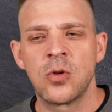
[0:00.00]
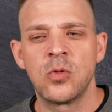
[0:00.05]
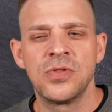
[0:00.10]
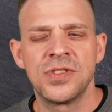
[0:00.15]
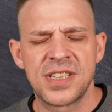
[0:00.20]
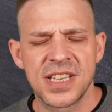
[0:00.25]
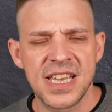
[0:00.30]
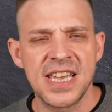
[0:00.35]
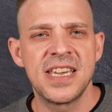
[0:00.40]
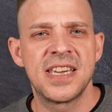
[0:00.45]

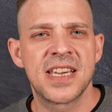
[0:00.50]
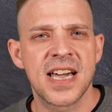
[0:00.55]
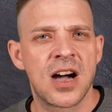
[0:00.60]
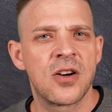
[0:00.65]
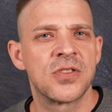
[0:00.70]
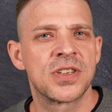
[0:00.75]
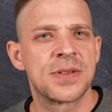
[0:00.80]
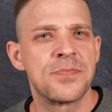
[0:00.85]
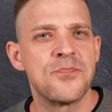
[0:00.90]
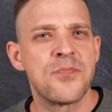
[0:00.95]
ich
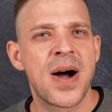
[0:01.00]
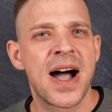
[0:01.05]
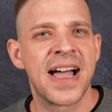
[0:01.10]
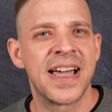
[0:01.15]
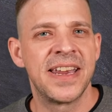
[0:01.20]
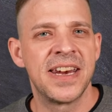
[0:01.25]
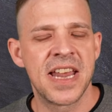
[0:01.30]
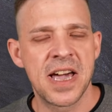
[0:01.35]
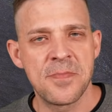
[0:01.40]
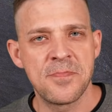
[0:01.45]
aus
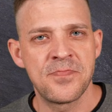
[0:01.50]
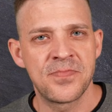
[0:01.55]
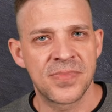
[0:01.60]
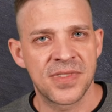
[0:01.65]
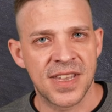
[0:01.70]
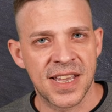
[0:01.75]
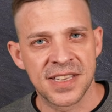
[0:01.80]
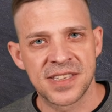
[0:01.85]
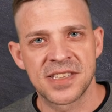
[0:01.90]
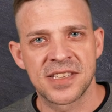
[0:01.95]
meinem,
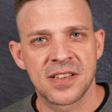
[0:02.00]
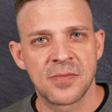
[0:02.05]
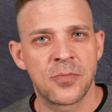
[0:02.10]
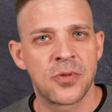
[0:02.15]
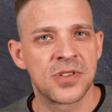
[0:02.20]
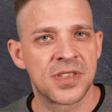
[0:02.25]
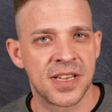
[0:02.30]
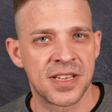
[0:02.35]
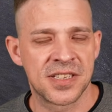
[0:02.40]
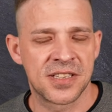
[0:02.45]
that's a
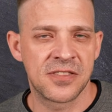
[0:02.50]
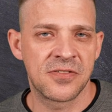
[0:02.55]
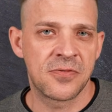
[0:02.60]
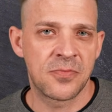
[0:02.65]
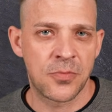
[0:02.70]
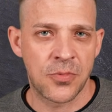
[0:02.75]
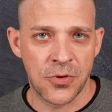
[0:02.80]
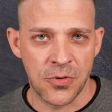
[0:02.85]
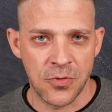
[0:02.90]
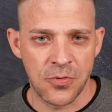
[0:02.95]

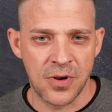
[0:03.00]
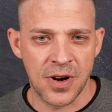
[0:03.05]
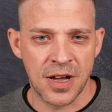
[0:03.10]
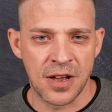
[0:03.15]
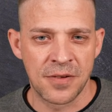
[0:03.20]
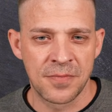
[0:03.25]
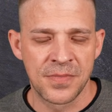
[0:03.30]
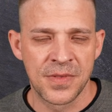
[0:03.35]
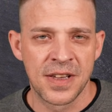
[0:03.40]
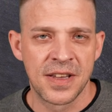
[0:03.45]
possessive
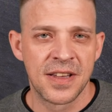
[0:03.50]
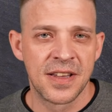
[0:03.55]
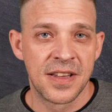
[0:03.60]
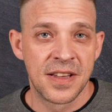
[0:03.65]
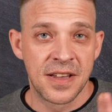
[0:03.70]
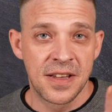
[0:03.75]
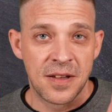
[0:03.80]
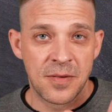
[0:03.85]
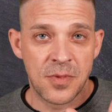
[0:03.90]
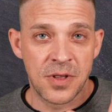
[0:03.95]
pronoun.
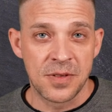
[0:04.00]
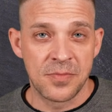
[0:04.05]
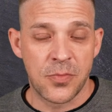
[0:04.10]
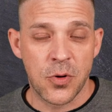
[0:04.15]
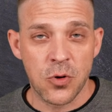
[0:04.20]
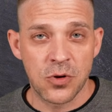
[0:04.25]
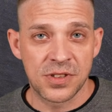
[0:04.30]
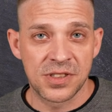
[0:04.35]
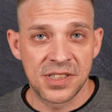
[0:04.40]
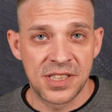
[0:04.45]
But
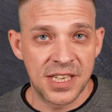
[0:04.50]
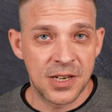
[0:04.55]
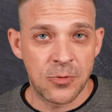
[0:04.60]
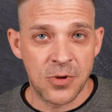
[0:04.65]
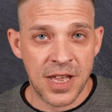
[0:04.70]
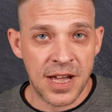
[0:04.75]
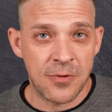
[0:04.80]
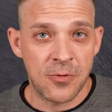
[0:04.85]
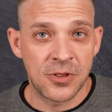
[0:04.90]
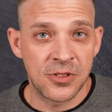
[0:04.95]
important here,
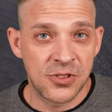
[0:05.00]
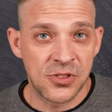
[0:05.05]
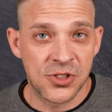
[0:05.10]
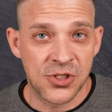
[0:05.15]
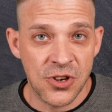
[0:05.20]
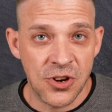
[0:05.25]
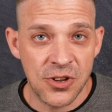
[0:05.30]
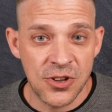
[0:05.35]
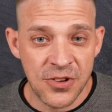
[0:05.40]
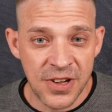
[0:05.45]
what I want to
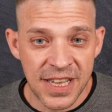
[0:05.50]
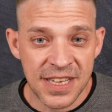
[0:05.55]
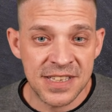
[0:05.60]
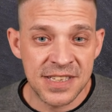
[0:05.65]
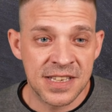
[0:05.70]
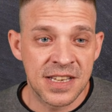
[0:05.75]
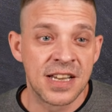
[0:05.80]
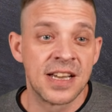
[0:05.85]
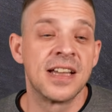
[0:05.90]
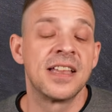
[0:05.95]
show you
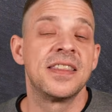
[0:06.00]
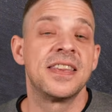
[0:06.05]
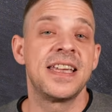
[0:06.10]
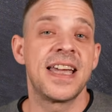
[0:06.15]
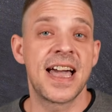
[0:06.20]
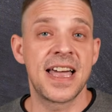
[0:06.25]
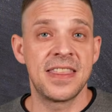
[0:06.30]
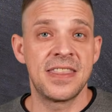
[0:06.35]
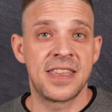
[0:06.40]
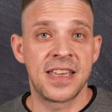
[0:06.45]
is the
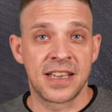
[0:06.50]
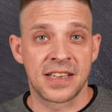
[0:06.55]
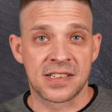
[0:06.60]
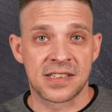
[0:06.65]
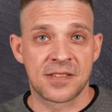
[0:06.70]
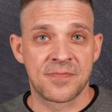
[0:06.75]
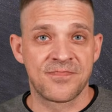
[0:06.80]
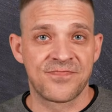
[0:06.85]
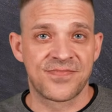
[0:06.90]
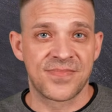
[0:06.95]

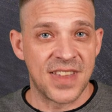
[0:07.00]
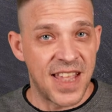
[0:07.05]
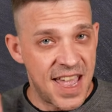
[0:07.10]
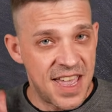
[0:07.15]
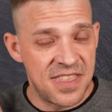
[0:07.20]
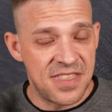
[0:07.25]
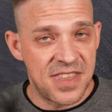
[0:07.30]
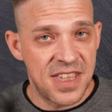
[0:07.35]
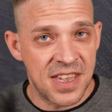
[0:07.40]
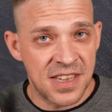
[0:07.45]
endings.
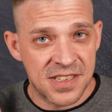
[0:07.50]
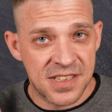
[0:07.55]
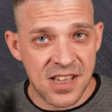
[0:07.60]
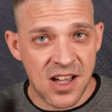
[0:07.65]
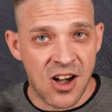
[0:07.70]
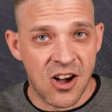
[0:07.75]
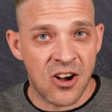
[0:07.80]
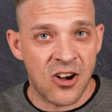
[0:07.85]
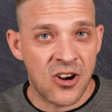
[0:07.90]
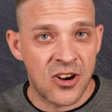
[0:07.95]
Endings
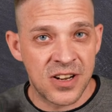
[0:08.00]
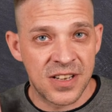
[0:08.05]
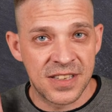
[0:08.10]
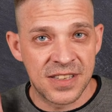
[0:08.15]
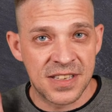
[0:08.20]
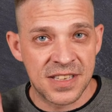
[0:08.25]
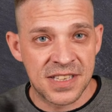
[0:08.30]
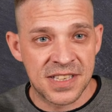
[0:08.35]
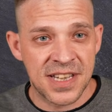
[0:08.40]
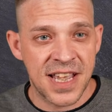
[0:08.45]
are
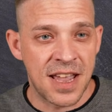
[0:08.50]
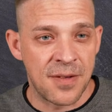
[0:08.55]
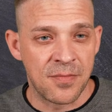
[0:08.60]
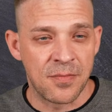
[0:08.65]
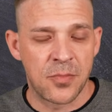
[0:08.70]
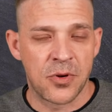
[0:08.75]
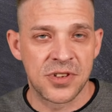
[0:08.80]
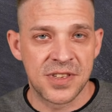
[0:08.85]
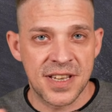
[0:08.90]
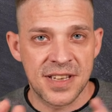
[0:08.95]
the same.
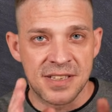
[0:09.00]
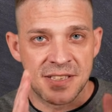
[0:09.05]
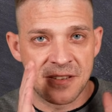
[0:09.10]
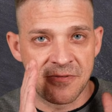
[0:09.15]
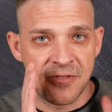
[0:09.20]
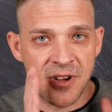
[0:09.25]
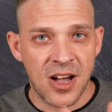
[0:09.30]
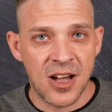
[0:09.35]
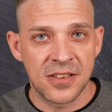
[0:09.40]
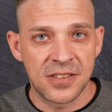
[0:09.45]

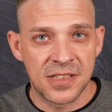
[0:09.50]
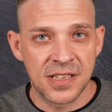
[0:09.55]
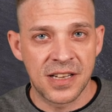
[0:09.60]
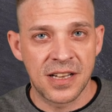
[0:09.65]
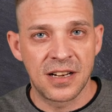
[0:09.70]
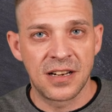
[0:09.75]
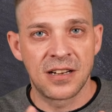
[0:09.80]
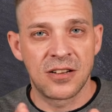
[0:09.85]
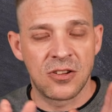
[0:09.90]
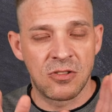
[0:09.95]
Possessive
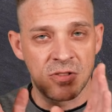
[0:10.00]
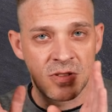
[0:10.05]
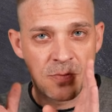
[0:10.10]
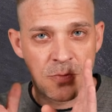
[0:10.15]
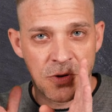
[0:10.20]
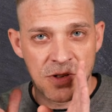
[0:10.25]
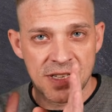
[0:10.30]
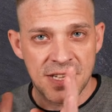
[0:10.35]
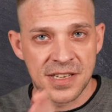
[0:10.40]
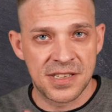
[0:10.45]
article and
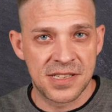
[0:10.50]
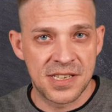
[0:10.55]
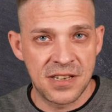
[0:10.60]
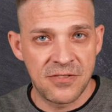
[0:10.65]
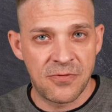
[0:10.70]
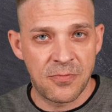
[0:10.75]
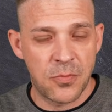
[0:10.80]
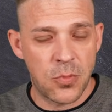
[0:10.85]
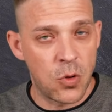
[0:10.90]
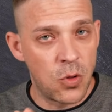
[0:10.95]

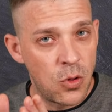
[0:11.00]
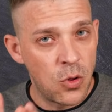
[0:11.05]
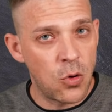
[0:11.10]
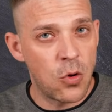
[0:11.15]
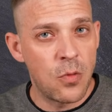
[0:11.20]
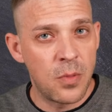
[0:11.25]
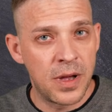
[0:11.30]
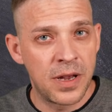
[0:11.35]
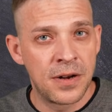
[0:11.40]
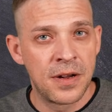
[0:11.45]
possessive
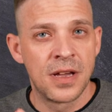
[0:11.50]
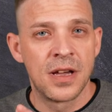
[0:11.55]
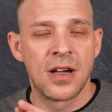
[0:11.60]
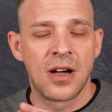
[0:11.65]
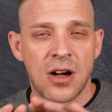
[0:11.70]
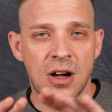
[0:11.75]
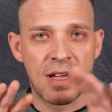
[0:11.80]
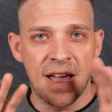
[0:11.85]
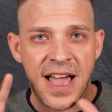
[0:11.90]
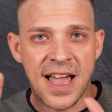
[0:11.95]
pronomen
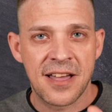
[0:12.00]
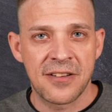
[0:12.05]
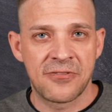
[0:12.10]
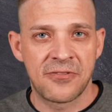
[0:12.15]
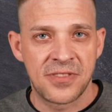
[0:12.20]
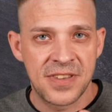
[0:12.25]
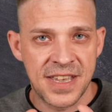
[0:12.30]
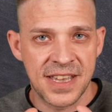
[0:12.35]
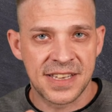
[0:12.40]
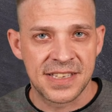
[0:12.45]

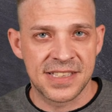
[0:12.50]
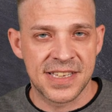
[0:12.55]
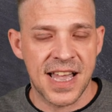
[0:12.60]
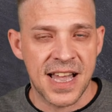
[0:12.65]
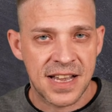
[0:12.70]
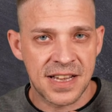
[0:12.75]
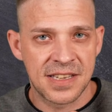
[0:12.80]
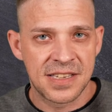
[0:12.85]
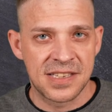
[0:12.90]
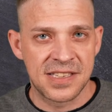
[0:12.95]
have the
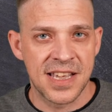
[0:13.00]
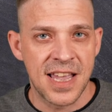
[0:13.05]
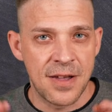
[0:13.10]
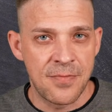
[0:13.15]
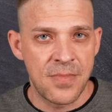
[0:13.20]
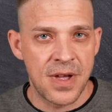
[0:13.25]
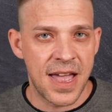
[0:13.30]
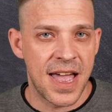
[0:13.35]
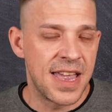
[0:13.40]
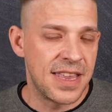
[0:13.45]
exact
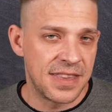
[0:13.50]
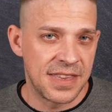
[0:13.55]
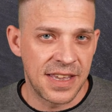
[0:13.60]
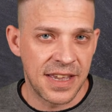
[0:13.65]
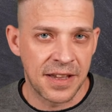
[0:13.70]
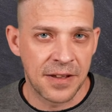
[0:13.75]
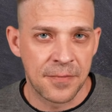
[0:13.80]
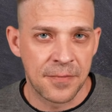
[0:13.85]
same ending.